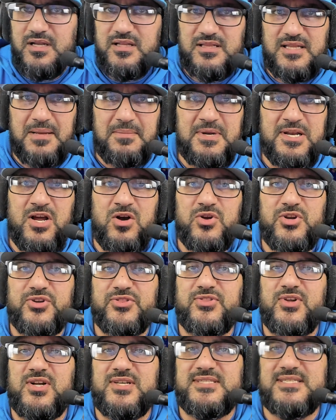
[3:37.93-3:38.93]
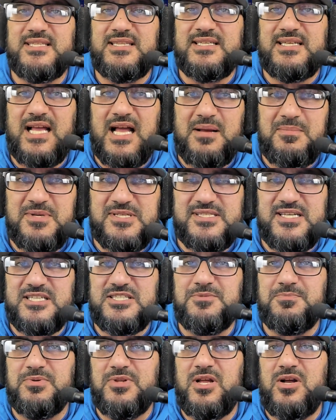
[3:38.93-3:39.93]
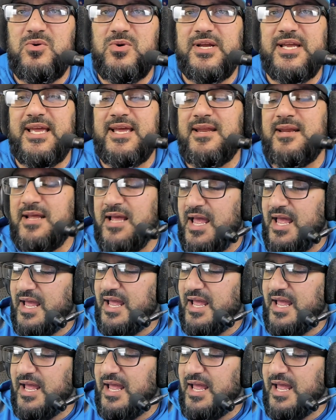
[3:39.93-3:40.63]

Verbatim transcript: Let me know your thoughts in the comment section below again.